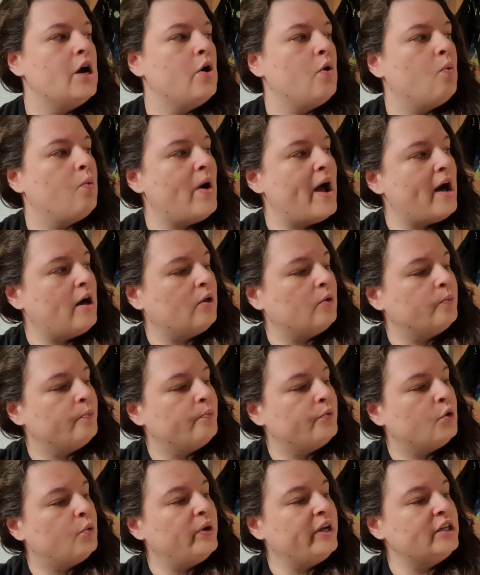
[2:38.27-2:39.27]
Well,
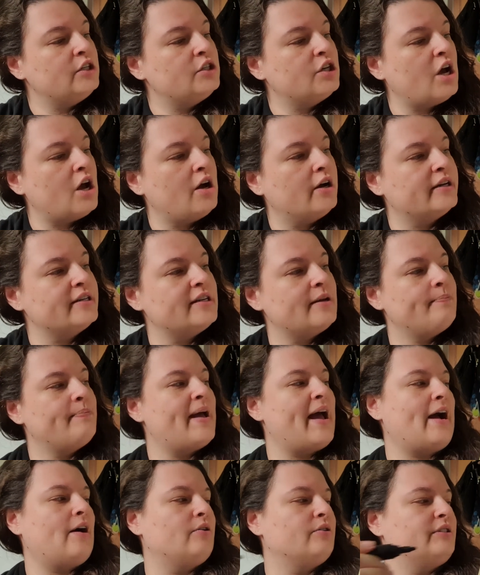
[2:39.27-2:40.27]
we talked
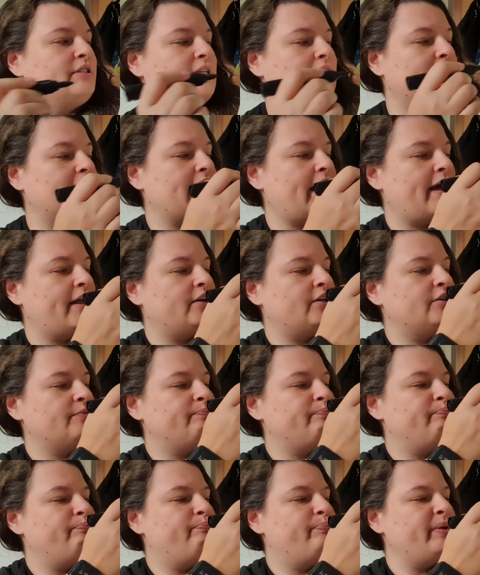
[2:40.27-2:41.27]
about letter
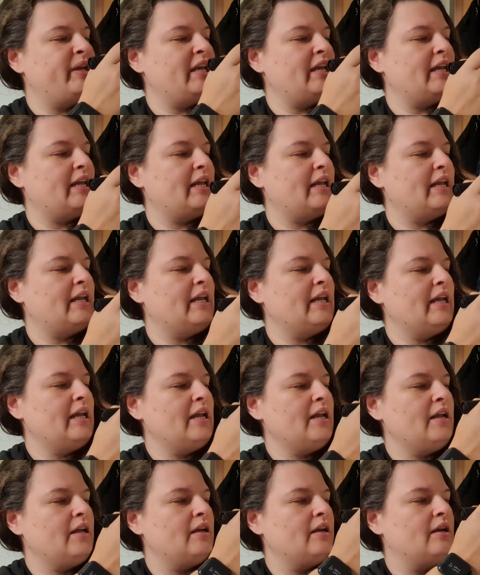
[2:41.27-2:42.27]

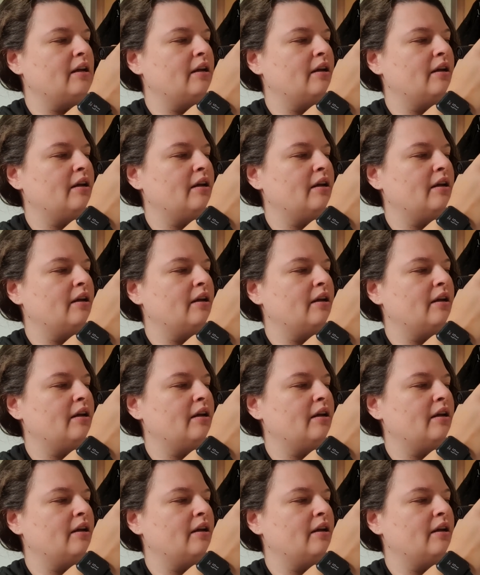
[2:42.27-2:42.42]
B,